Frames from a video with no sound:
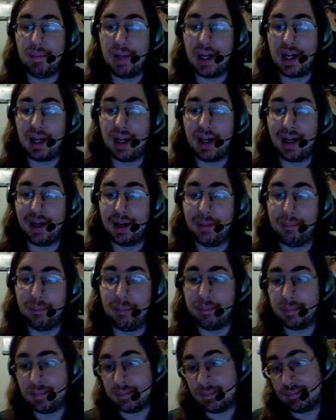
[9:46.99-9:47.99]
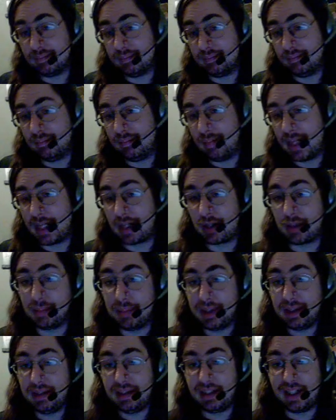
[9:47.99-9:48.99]
Matt
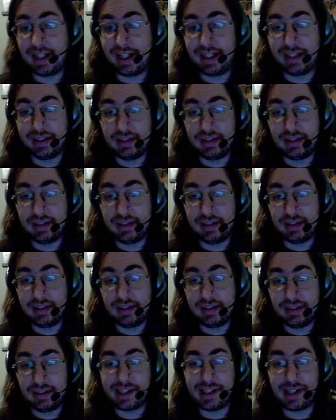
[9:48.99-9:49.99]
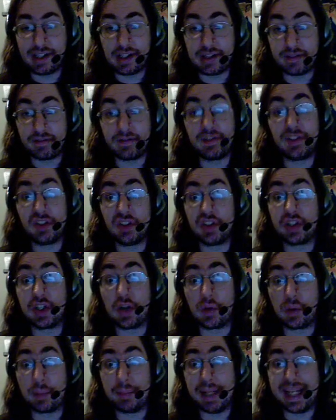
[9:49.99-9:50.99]
Ullman, and signing off to
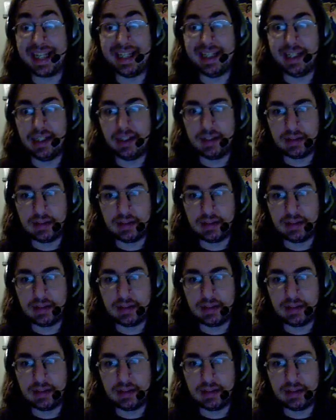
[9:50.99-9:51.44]
go to bed.